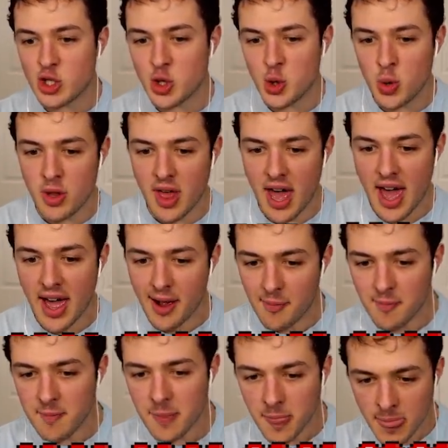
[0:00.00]
do that.
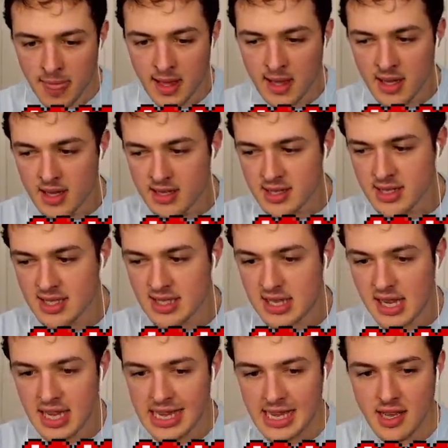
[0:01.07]

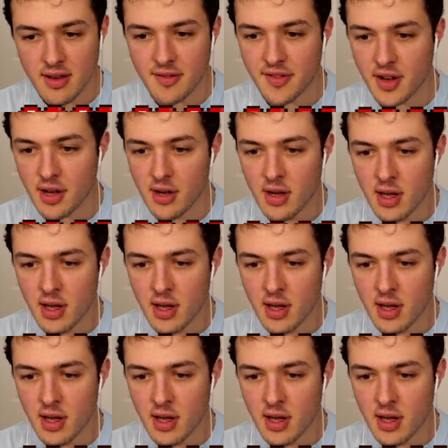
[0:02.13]
Steve.